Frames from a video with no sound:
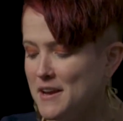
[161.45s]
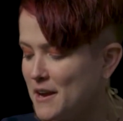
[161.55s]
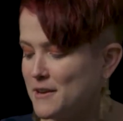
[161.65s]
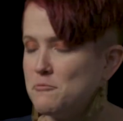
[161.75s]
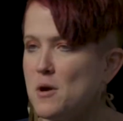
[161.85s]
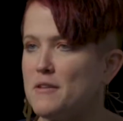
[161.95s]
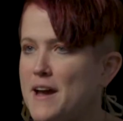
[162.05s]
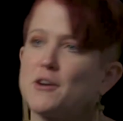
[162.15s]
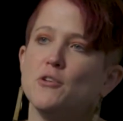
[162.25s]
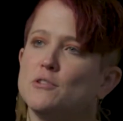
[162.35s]
kind of where
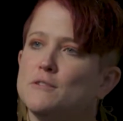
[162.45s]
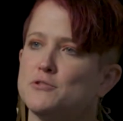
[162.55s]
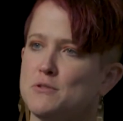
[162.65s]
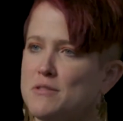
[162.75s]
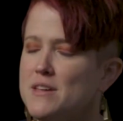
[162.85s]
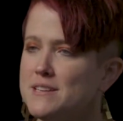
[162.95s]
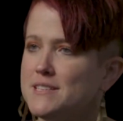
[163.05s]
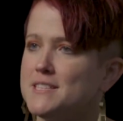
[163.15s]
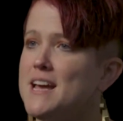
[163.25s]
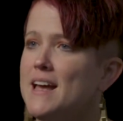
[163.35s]
that kernel of truth is.